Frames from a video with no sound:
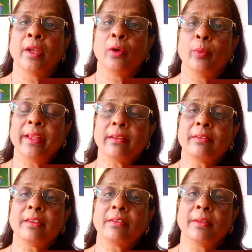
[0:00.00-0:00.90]

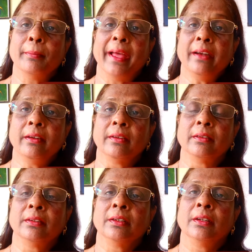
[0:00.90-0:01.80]
Whereas the
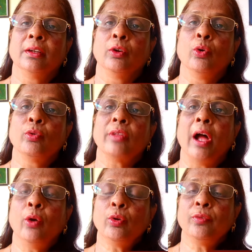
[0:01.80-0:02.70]
Samaritan goes
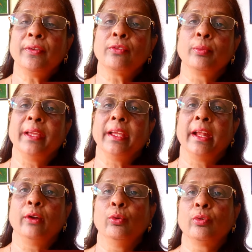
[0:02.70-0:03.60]
out of his way
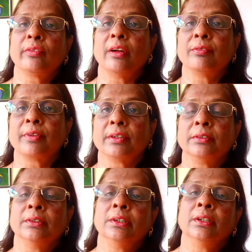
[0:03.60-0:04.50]
and looks
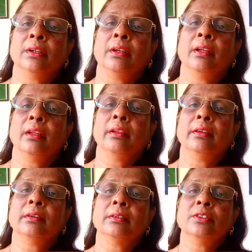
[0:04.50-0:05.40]
after
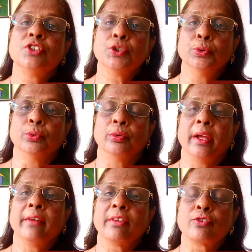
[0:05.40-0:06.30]
the Jew
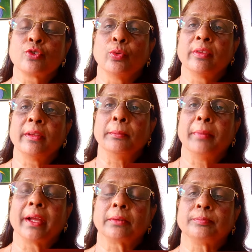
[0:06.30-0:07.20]
and restores him back.